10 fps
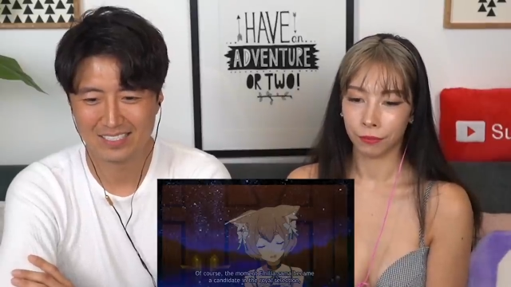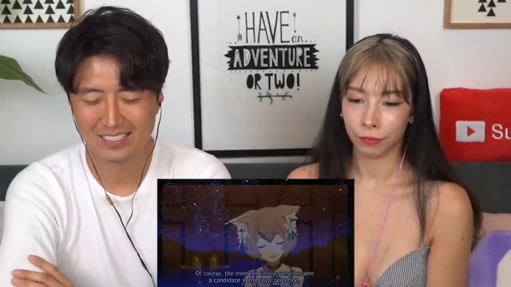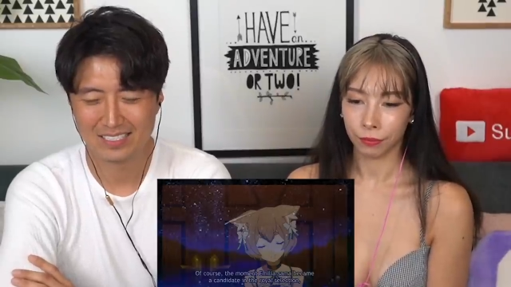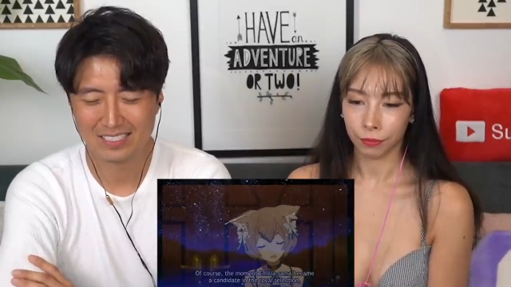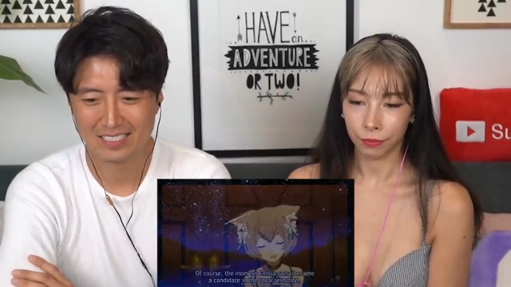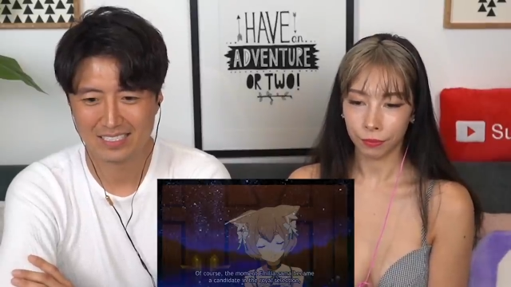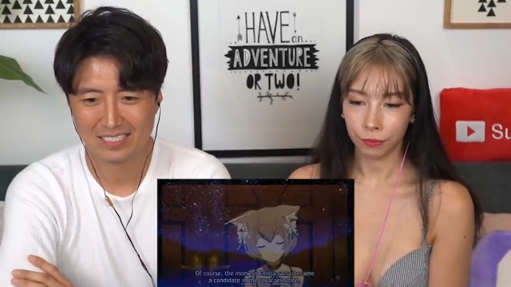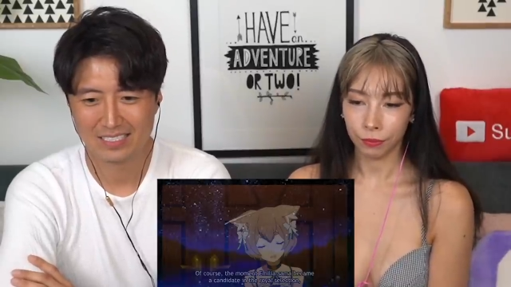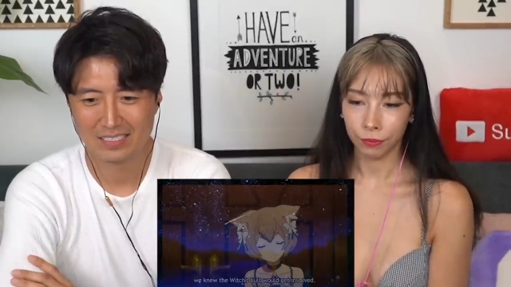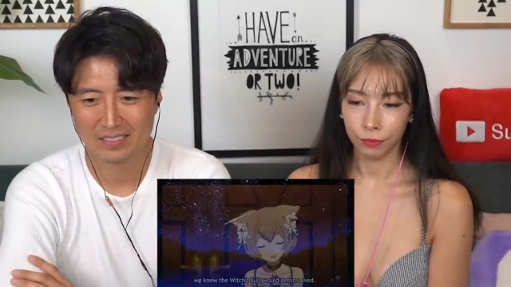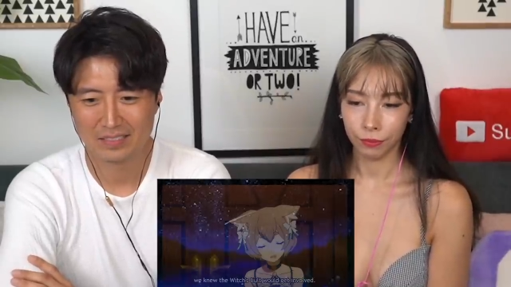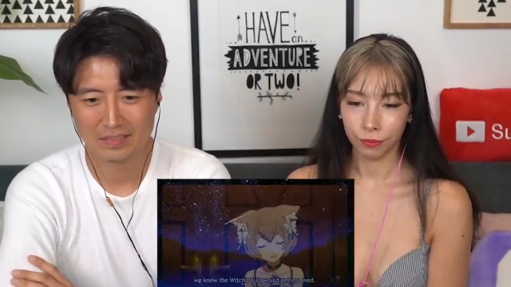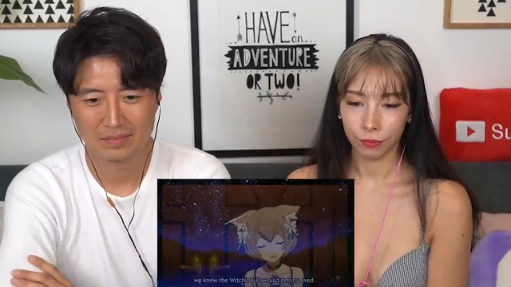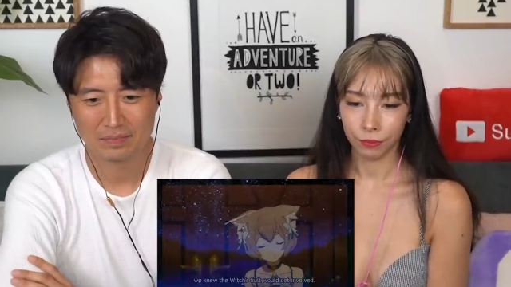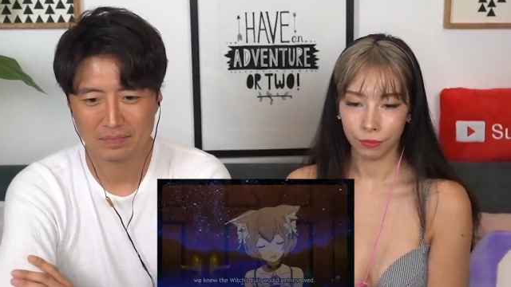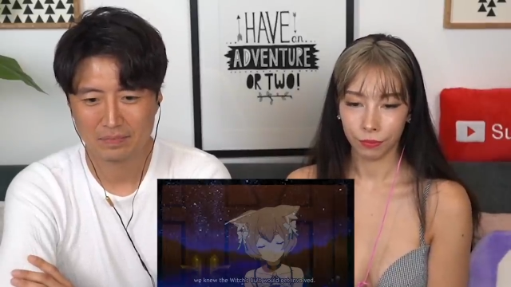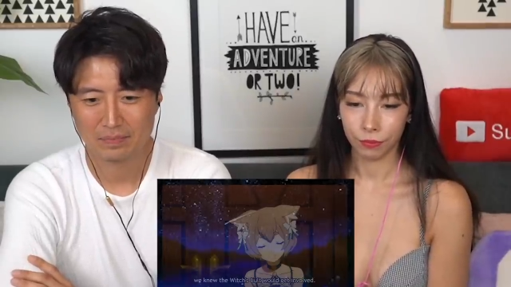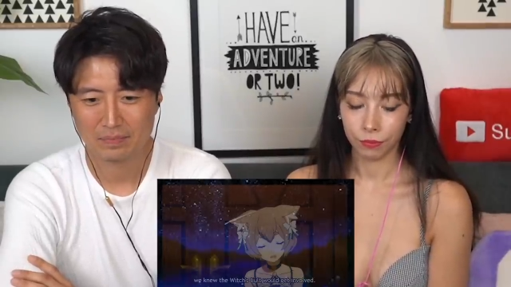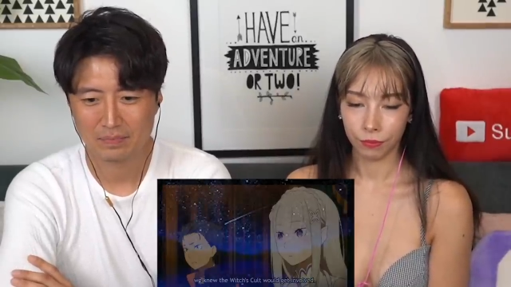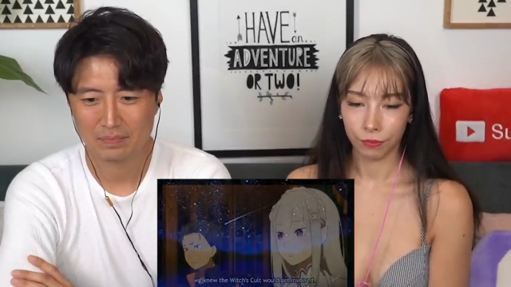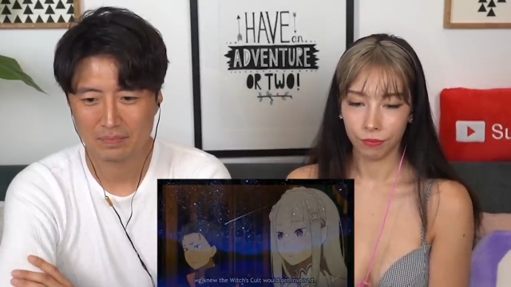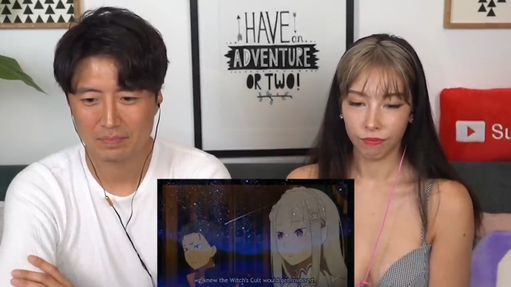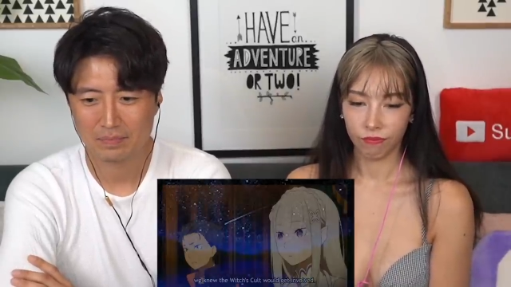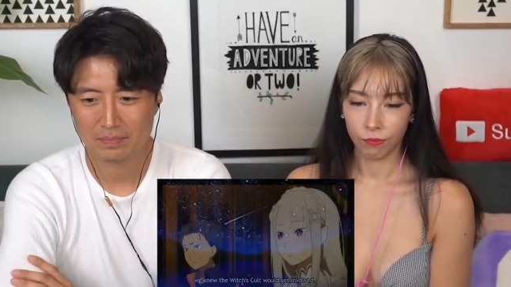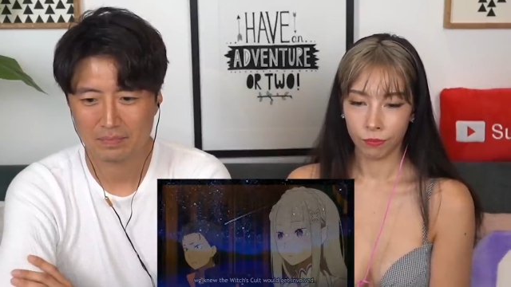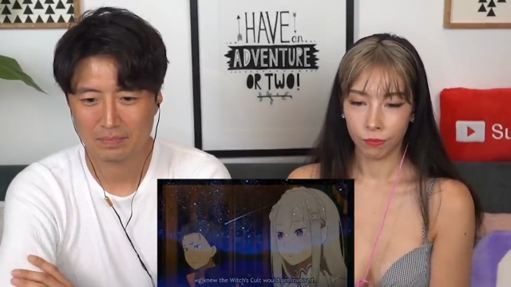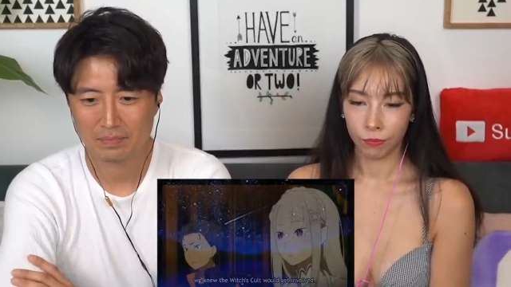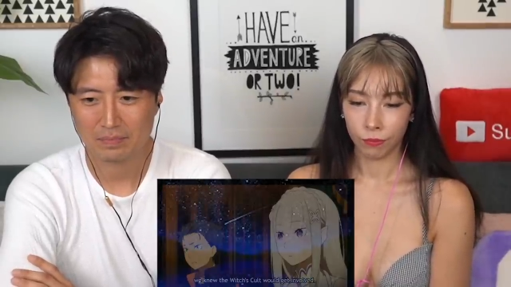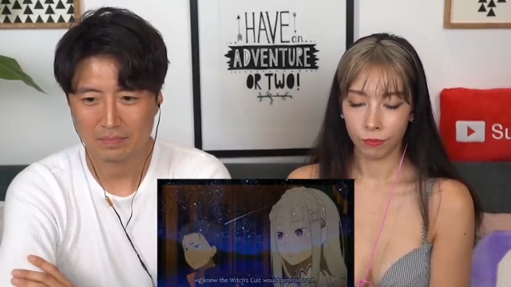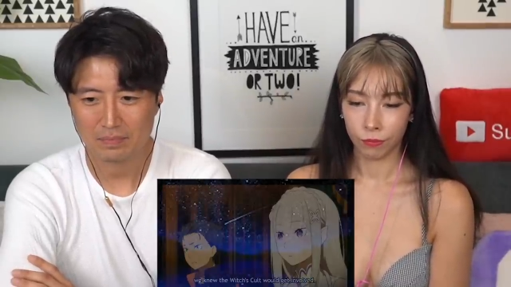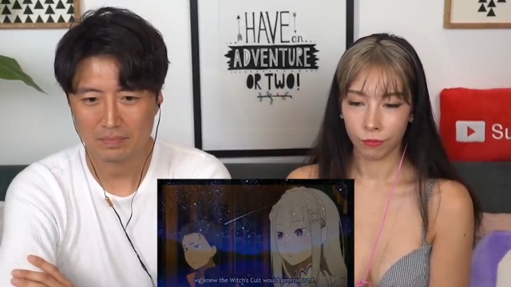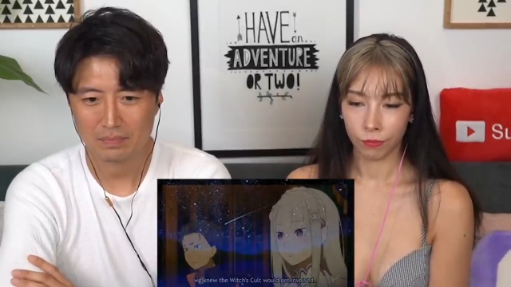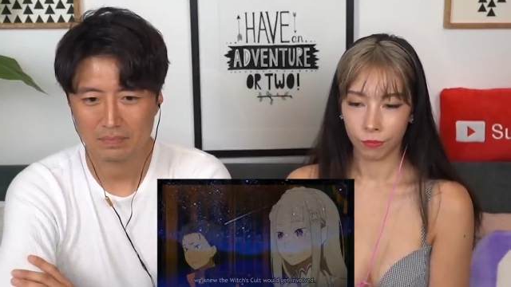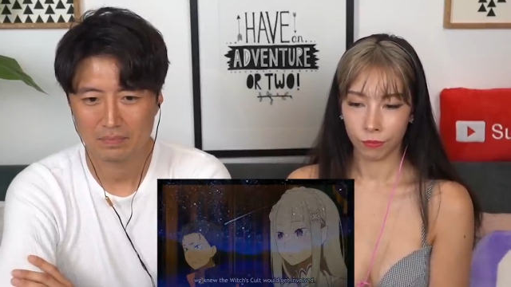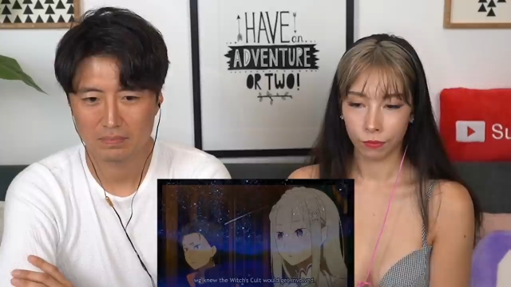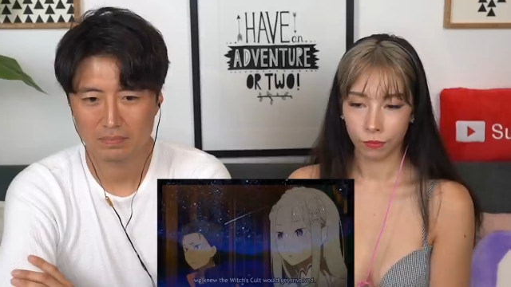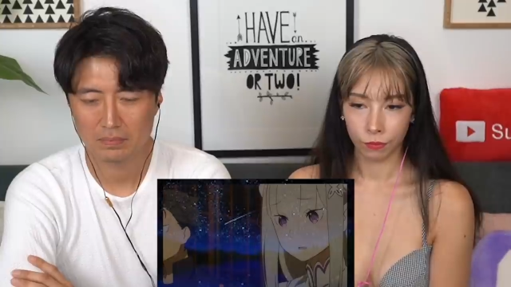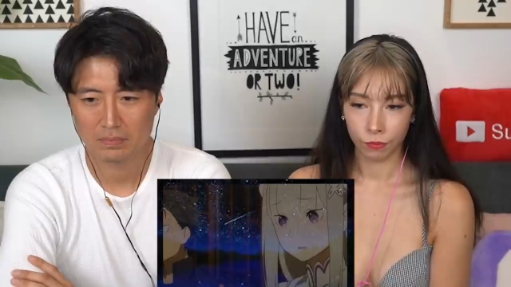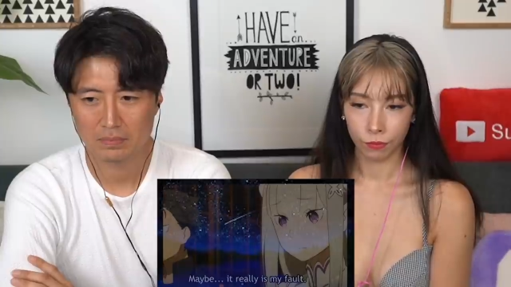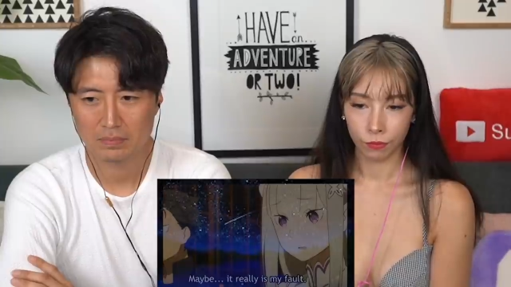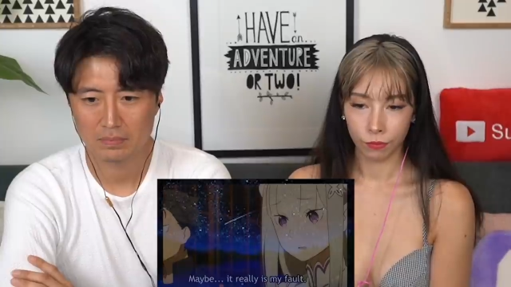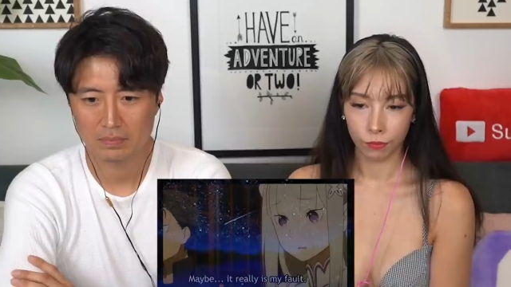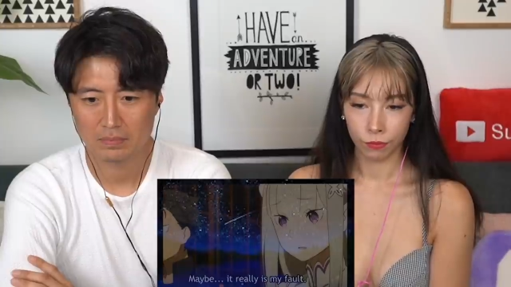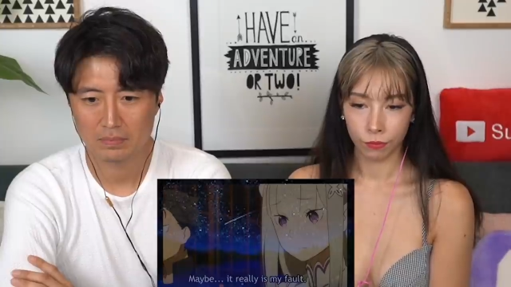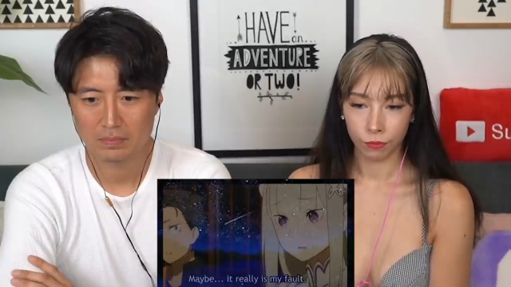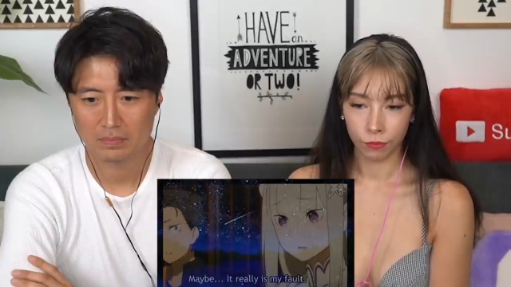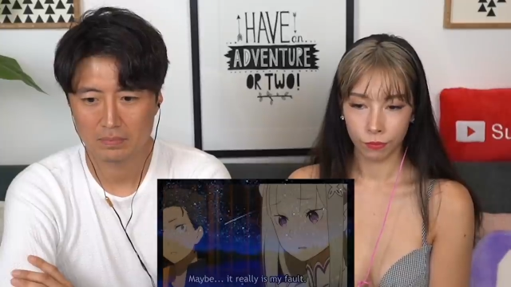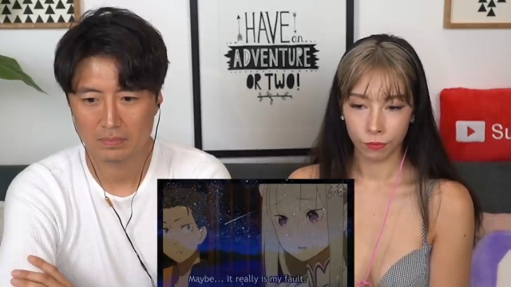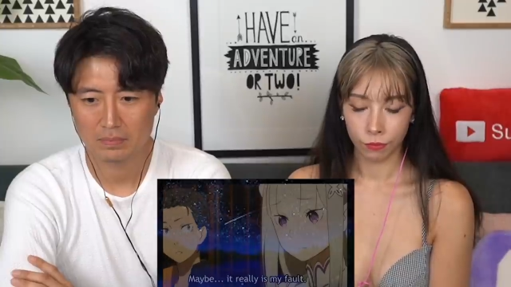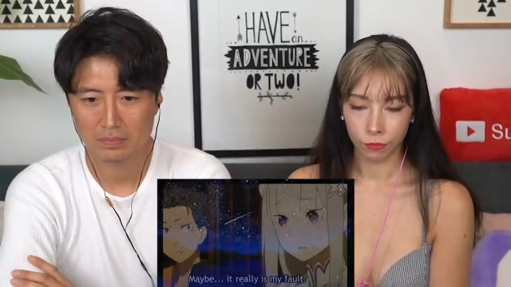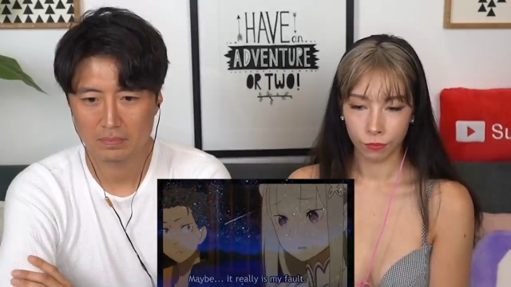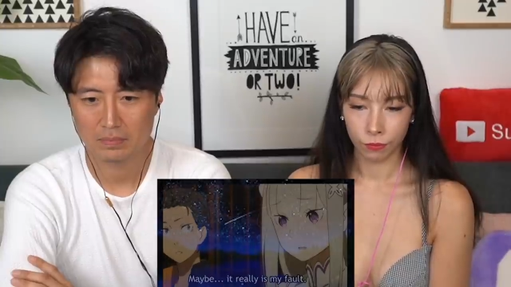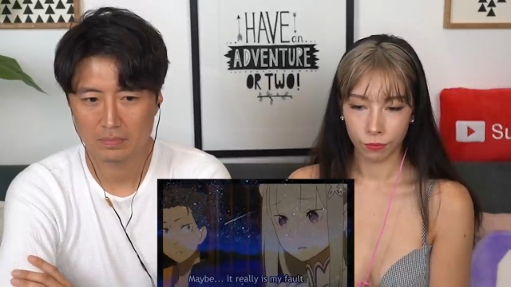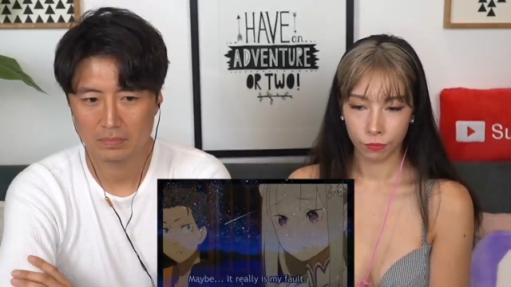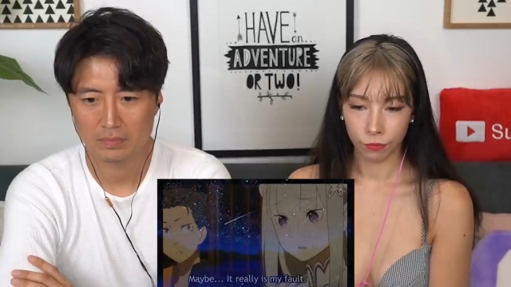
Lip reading: Nothing is said.